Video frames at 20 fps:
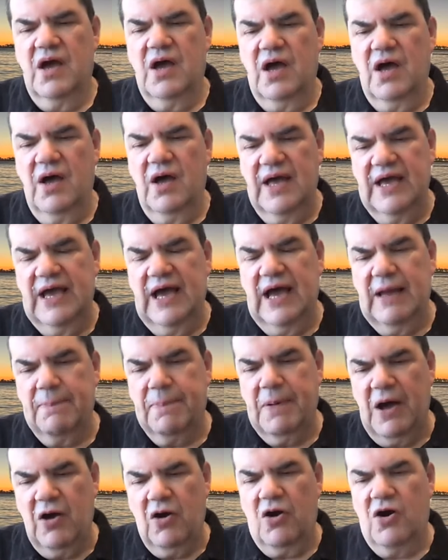uh, ai
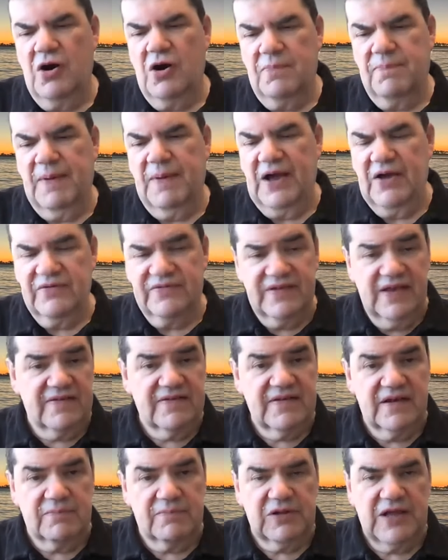powered
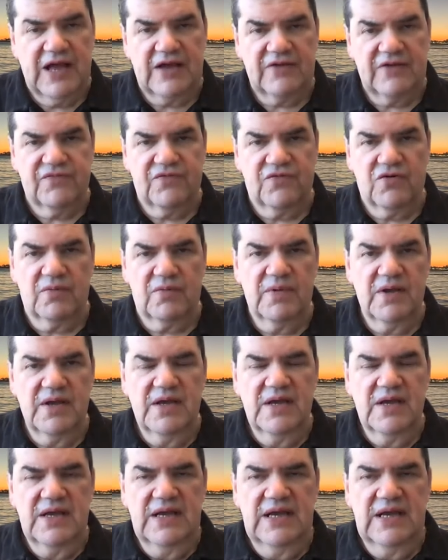biosensing platform